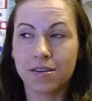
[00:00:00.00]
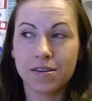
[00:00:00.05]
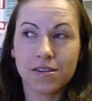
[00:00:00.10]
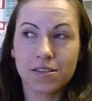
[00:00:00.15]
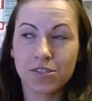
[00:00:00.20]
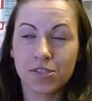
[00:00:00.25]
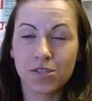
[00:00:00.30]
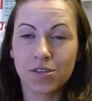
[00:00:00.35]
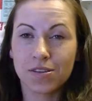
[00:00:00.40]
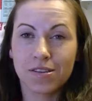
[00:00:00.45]

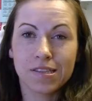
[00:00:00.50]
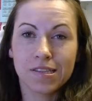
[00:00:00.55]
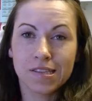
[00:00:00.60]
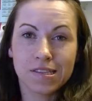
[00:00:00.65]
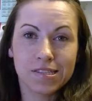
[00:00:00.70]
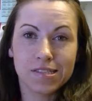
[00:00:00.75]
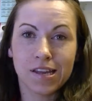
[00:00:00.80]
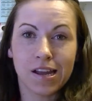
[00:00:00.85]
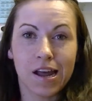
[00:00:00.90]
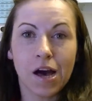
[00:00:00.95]

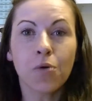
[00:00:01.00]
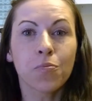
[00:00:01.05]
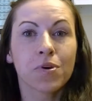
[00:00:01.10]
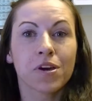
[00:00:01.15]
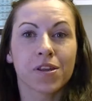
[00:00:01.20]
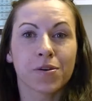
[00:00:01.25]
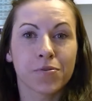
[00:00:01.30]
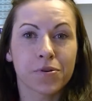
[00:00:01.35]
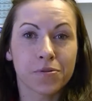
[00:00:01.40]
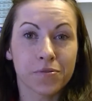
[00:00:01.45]
It's not
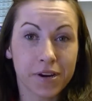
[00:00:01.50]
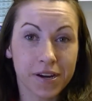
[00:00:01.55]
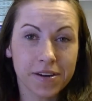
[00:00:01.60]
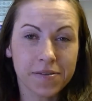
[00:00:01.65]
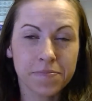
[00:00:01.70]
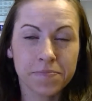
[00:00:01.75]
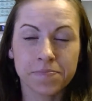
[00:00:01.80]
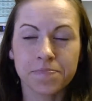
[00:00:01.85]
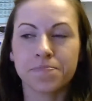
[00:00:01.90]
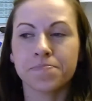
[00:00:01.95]
helping anyone,
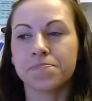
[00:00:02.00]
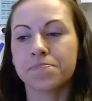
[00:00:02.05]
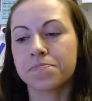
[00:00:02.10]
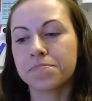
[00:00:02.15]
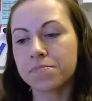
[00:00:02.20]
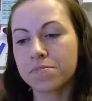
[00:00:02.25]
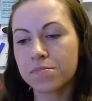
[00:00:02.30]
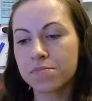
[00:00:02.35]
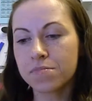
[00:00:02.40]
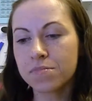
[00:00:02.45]
right?
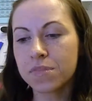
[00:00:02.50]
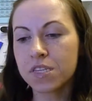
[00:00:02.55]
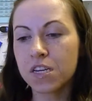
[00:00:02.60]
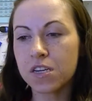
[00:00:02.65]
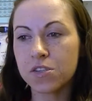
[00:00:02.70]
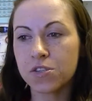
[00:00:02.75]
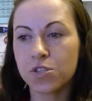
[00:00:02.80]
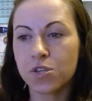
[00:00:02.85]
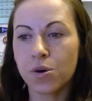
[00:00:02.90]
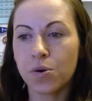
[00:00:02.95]

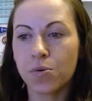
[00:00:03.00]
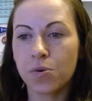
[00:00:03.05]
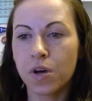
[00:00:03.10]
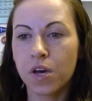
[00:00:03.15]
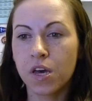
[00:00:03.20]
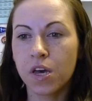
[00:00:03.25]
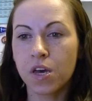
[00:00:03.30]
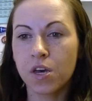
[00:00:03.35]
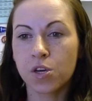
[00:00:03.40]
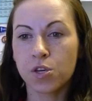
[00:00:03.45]
So
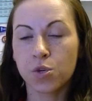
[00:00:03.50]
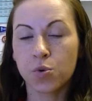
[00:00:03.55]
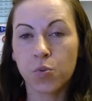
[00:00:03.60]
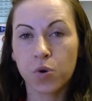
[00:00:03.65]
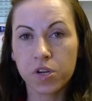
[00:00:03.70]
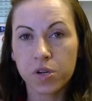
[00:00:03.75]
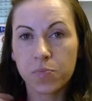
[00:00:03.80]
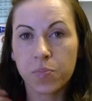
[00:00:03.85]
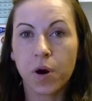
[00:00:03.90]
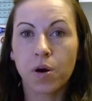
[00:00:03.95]
you
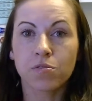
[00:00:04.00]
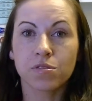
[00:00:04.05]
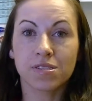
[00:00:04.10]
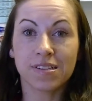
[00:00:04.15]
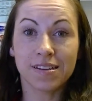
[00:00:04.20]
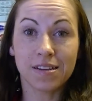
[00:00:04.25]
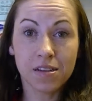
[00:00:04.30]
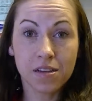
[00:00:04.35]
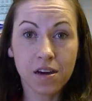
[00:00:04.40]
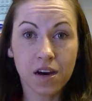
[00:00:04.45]
want to post
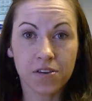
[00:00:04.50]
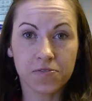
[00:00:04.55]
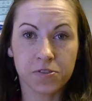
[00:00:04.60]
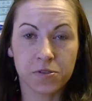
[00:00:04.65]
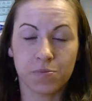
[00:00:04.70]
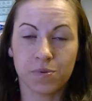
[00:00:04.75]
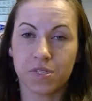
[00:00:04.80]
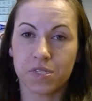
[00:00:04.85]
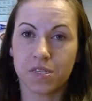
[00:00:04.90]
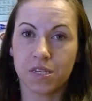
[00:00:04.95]
enough
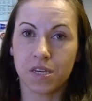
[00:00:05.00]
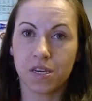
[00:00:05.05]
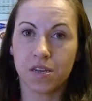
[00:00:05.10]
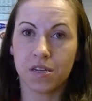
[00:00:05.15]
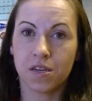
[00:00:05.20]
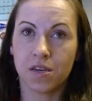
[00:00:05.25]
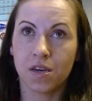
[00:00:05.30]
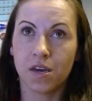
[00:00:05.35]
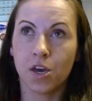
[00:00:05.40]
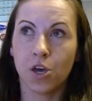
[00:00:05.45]
to be
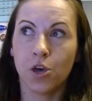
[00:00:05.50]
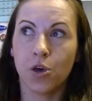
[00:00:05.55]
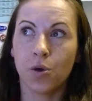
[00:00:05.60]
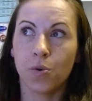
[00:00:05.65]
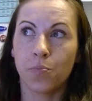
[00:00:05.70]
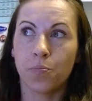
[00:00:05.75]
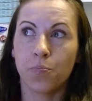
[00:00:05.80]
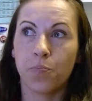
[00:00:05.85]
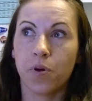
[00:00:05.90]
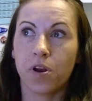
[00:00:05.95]
seen.
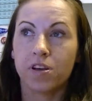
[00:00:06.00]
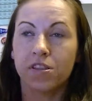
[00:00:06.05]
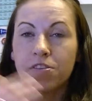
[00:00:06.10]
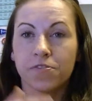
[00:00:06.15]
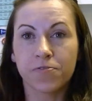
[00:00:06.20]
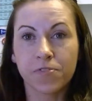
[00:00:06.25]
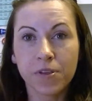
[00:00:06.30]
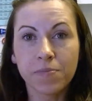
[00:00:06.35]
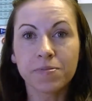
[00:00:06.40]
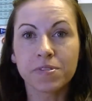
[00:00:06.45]
But on the
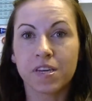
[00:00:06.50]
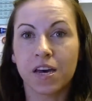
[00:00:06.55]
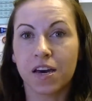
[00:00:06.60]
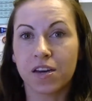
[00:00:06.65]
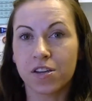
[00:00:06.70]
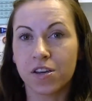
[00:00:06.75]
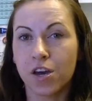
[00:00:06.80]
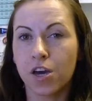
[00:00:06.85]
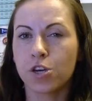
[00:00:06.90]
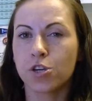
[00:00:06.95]
flip
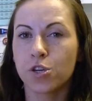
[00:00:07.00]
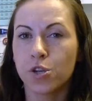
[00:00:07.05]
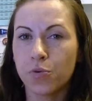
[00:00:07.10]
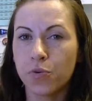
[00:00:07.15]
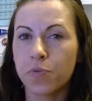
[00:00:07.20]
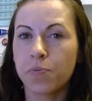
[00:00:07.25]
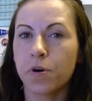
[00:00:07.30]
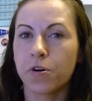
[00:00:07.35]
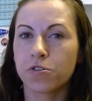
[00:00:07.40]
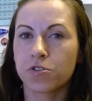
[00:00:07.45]
side, you don't
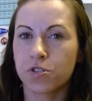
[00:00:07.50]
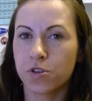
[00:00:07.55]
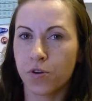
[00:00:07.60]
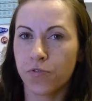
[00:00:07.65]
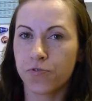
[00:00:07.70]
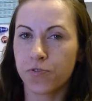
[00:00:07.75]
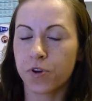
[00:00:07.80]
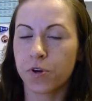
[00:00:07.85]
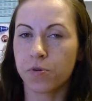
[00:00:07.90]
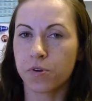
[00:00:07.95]
want to post so
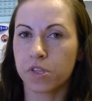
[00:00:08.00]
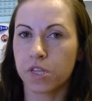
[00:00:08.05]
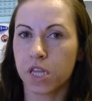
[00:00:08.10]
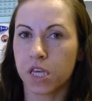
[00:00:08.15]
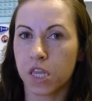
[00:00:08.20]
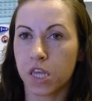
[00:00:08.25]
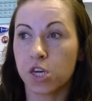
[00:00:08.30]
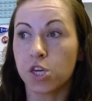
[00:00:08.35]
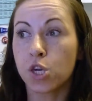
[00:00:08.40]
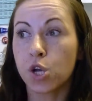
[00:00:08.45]

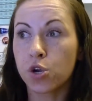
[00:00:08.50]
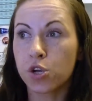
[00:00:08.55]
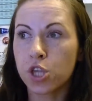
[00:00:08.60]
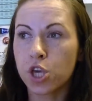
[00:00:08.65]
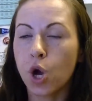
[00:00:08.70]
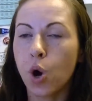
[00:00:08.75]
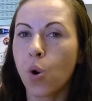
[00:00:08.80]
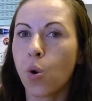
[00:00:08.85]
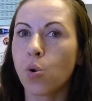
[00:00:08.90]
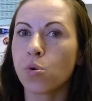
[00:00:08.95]
frequently that you're
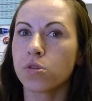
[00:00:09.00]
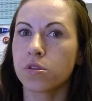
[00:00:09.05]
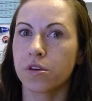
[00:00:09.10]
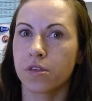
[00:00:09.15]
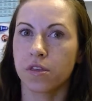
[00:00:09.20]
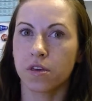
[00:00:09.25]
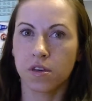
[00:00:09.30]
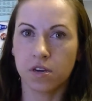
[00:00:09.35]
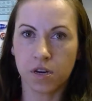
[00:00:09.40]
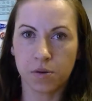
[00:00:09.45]
the only
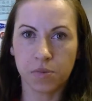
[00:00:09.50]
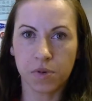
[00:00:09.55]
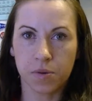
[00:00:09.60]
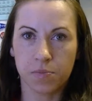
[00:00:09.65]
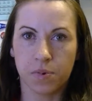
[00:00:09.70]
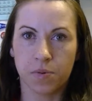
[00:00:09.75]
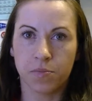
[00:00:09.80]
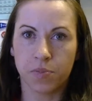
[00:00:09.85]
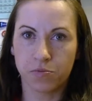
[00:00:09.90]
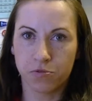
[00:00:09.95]
thing coming
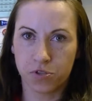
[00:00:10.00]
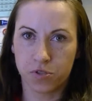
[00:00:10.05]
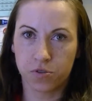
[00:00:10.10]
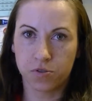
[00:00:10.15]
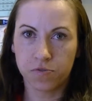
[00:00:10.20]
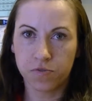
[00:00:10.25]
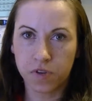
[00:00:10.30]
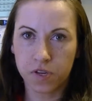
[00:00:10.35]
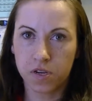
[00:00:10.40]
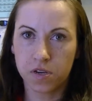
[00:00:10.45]
up on people's
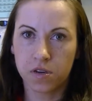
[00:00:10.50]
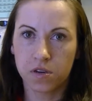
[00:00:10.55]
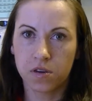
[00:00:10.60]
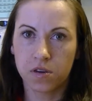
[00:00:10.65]
newsfeed.